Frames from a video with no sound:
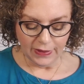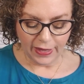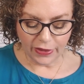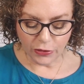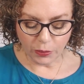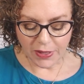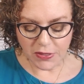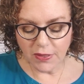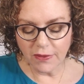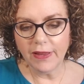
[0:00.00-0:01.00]
and the rest
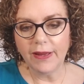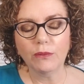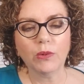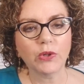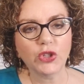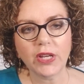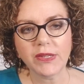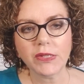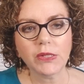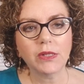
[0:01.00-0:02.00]
of them were
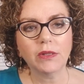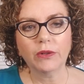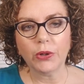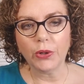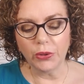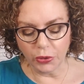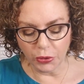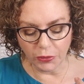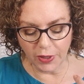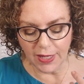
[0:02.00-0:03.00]
just curl
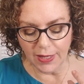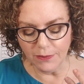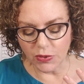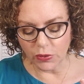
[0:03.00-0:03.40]
creams or